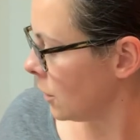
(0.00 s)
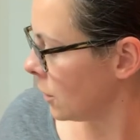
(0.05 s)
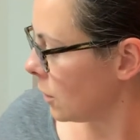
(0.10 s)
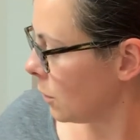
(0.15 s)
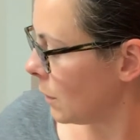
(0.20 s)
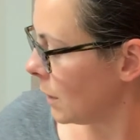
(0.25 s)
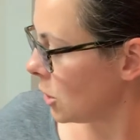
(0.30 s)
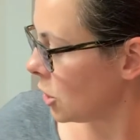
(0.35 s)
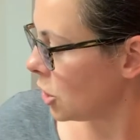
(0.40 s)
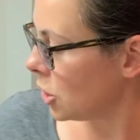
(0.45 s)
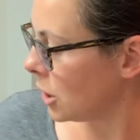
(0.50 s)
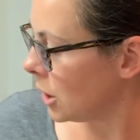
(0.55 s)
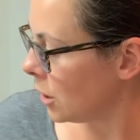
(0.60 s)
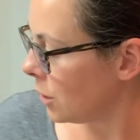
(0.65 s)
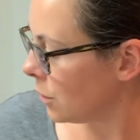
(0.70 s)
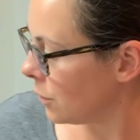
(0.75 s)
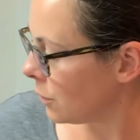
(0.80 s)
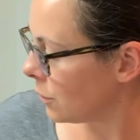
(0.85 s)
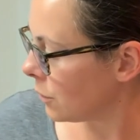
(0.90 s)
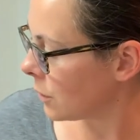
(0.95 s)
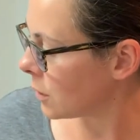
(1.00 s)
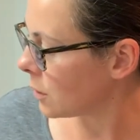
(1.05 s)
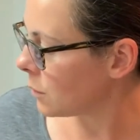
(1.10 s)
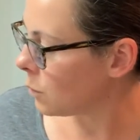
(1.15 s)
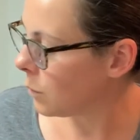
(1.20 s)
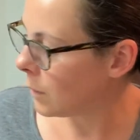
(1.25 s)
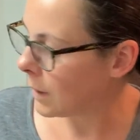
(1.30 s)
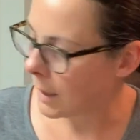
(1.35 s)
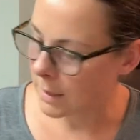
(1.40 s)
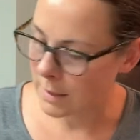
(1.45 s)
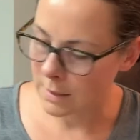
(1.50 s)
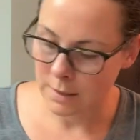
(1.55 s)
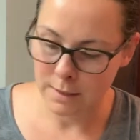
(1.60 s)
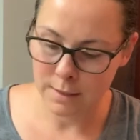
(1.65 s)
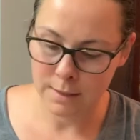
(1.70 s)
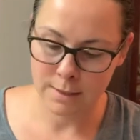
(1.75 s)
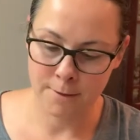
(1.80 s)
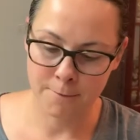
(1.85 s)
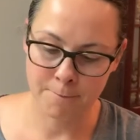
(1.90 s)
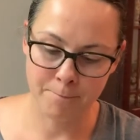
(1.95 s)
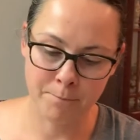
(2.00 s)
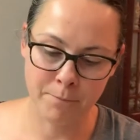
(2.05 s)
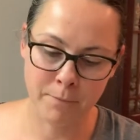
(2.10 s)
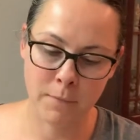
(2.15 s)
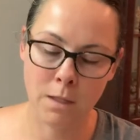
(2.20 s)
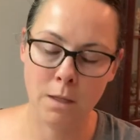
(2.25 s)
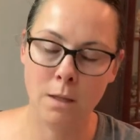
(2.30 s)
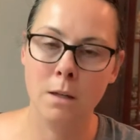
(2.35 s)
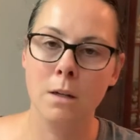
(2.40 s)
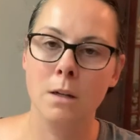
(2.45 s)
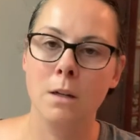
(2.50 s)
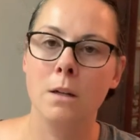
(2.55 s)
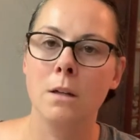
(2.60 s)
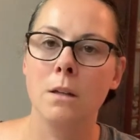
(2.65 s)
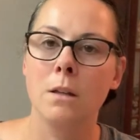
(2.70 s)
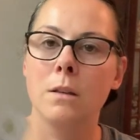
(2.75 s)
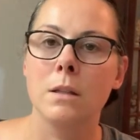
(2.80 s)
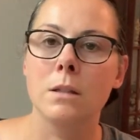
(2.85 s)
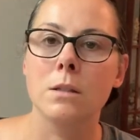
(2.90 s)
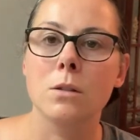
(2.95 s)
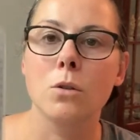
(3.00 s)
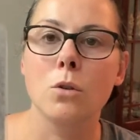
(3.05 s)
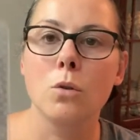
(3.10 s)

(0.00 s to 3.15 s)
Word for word: So what she used was this